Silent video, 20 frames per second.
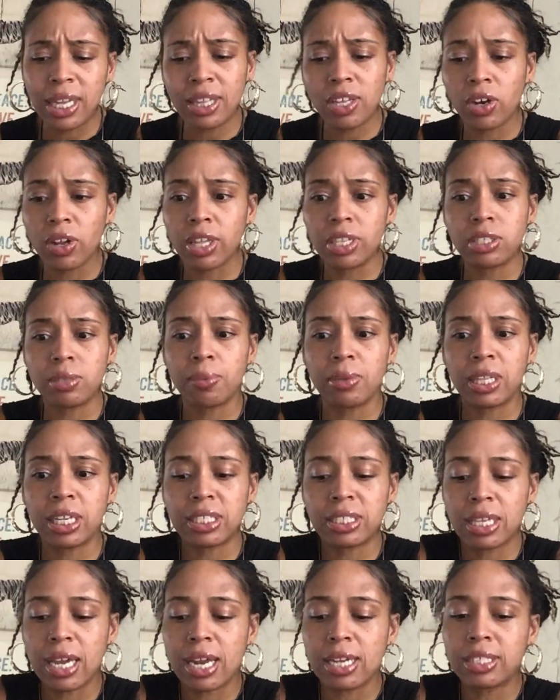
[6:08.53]
You're like, so many
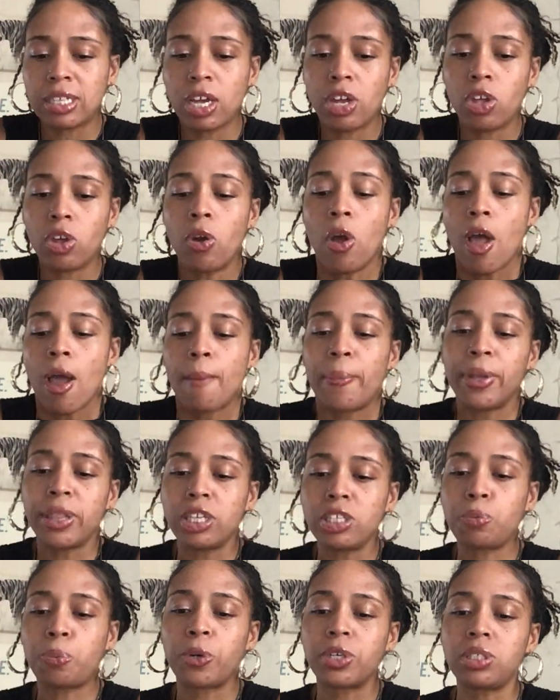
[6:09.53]
things got to tell you, but
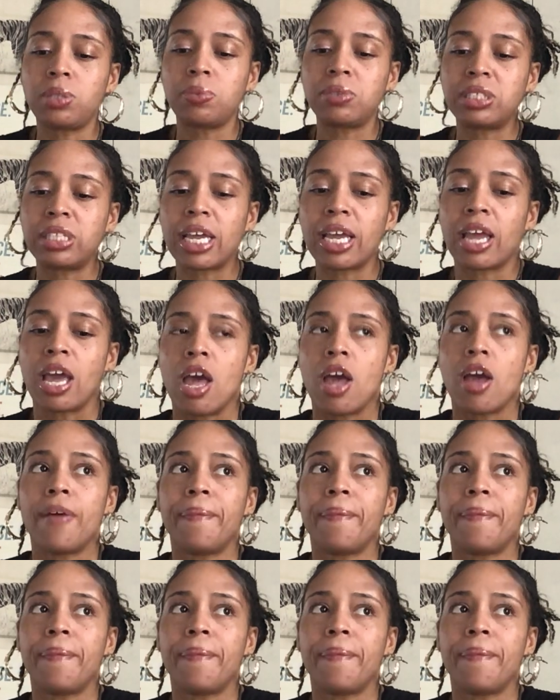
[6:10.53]
this person was like